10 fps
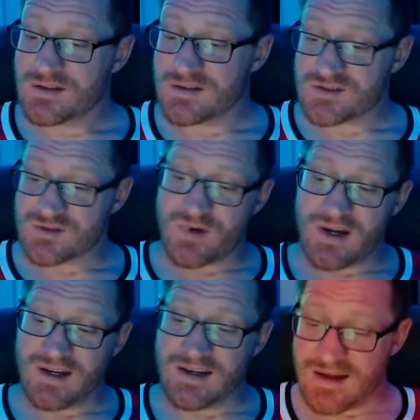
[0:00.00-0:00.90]
So
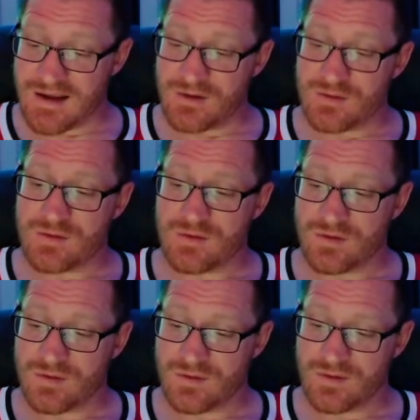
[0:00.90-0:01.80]
right now,
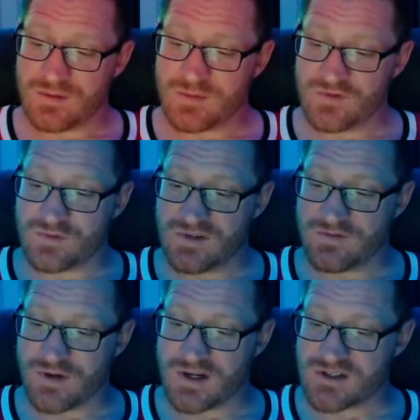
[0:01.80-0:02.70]
let me
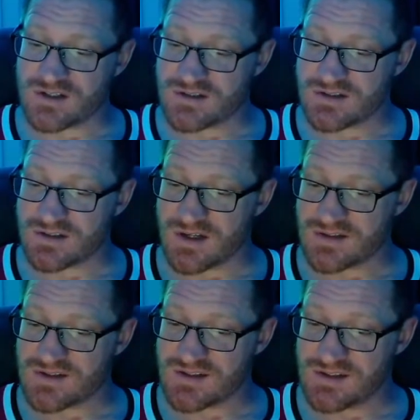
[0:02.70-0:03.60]
refresh it just to kind
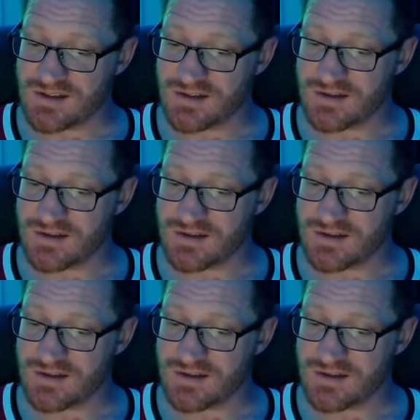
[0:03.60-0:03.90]
of see.